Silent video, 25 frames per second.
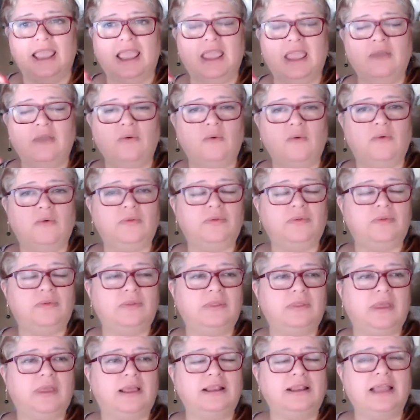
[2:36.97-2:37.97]
And
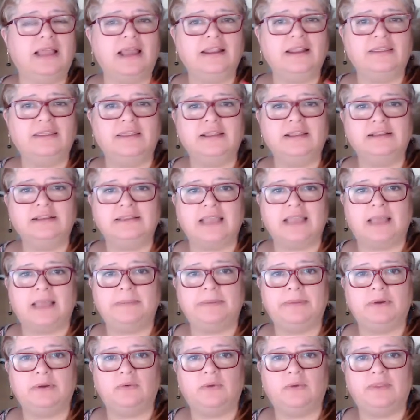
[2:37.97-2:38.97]
a lot of things
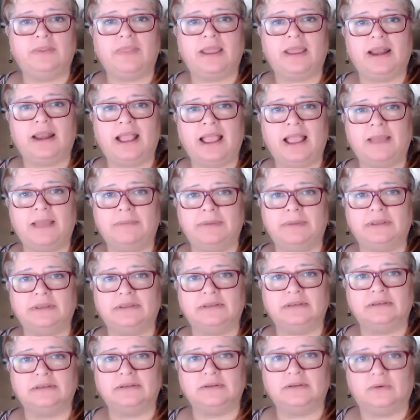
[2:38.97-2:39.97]
happen when that
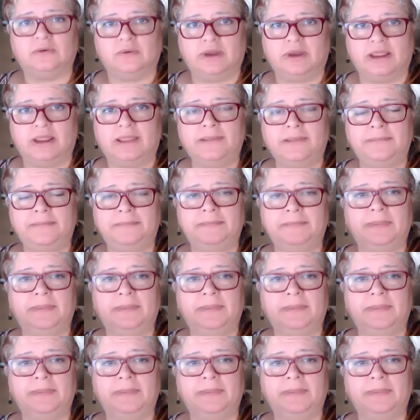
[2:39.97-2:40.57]
happens, okay?